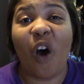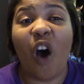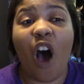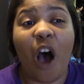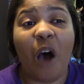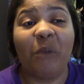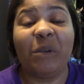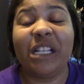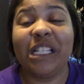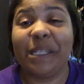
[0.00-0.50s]

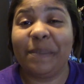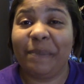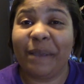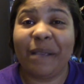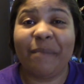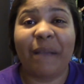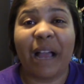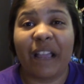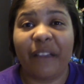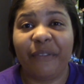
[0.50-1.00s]
always
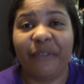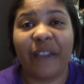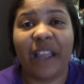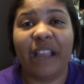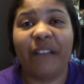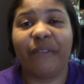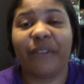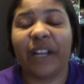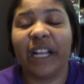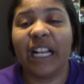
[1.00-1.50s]
be my
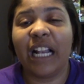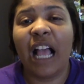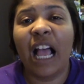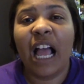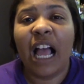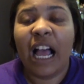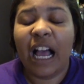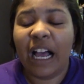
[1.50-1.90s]
favorite.